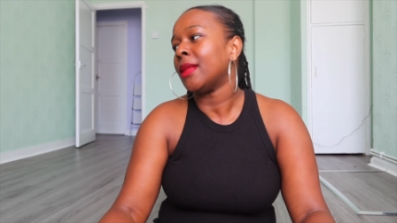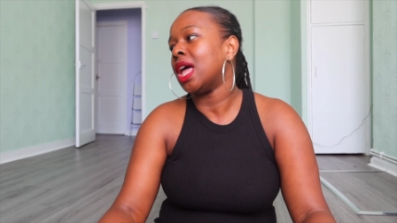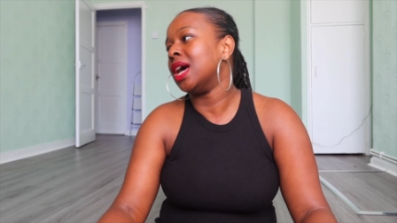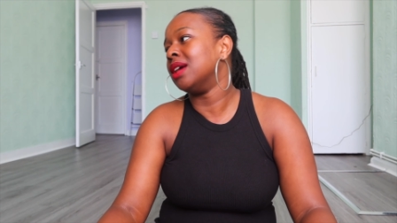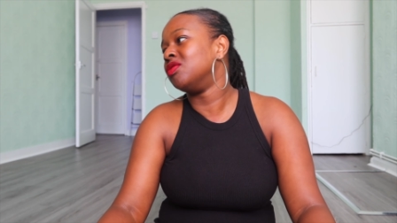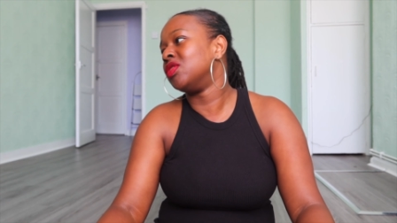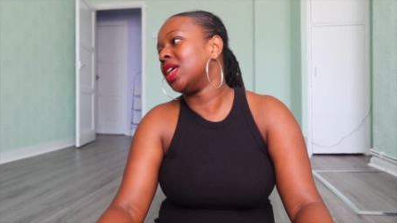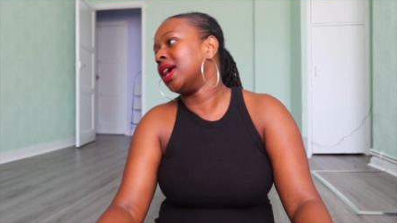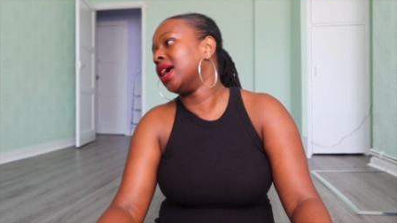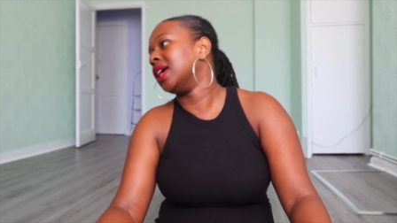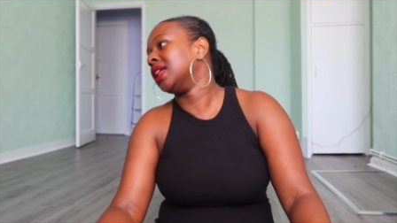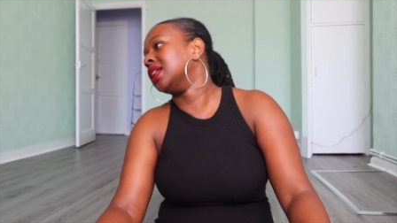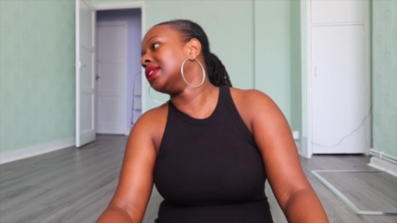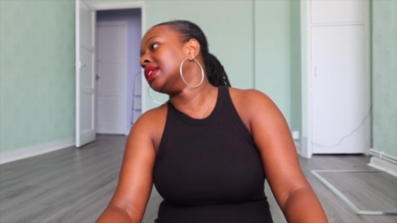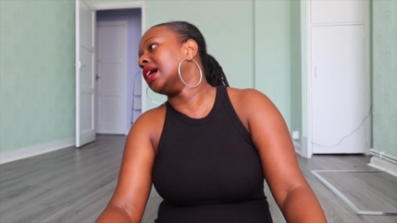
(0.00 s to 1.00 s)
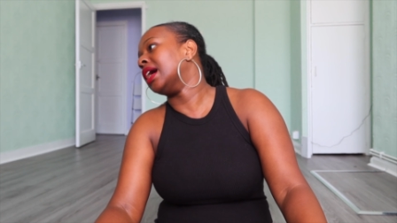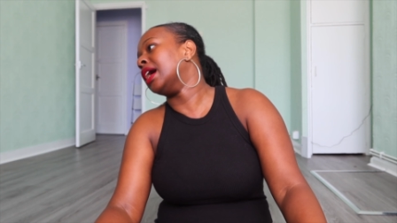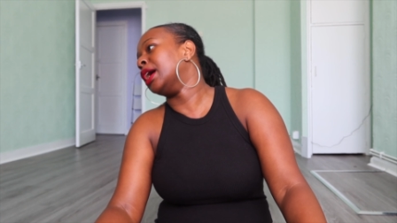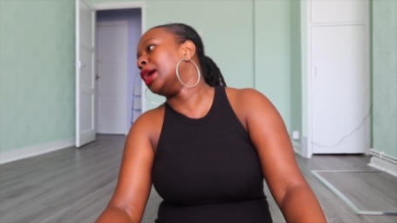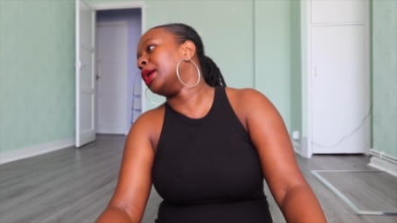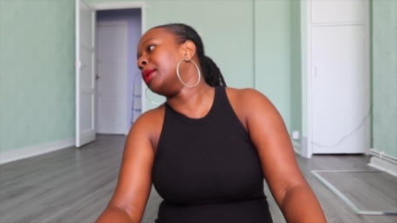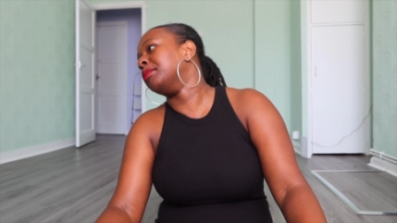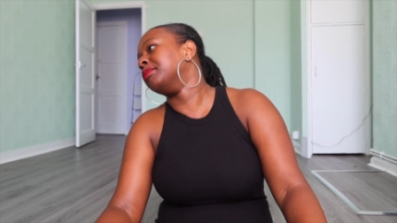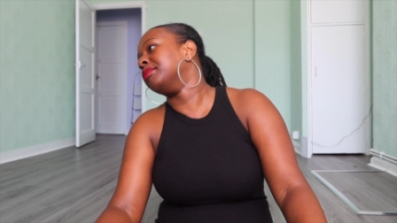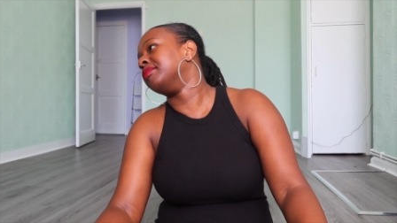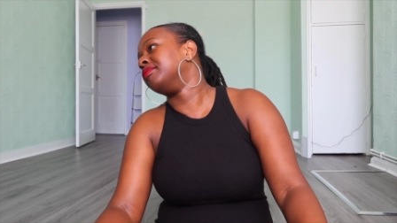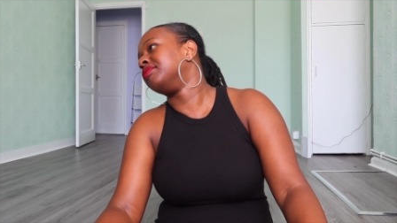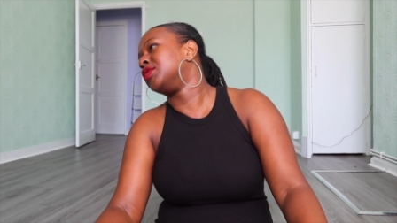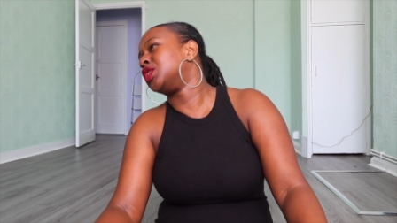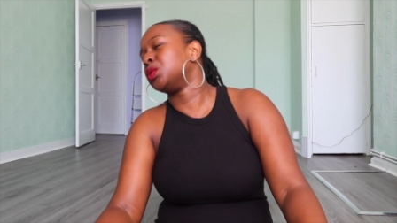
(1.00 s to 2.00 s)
and then um,